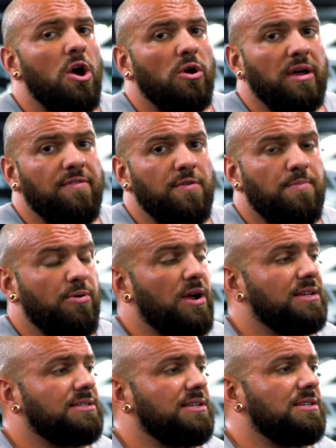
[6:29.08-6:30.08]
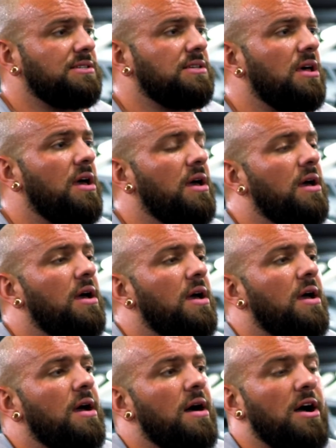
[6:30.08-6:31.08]
Okay, for presses,
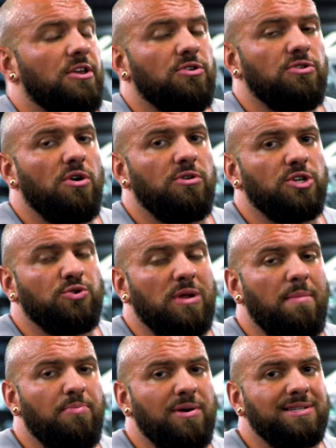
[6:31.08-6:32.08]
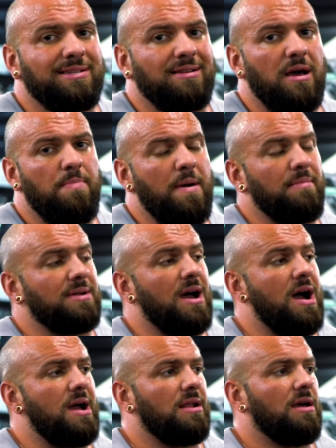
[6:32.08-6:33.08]
you'll notice when I'm pressing up, I'm
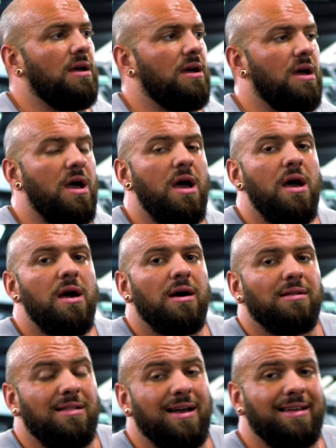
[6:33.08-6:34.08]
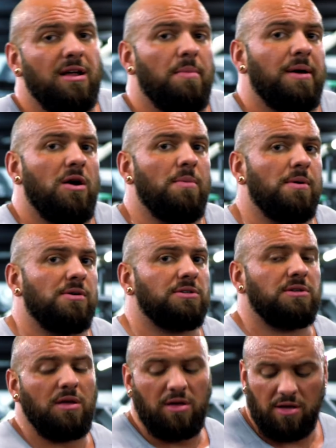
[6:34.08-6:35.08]
not locking out my elbows.
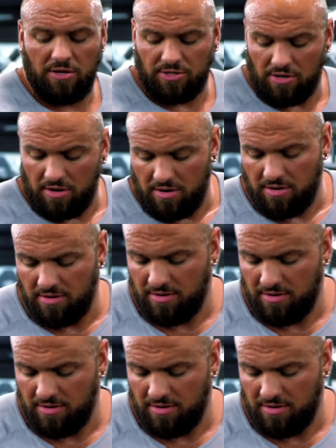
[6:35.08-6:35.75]
So,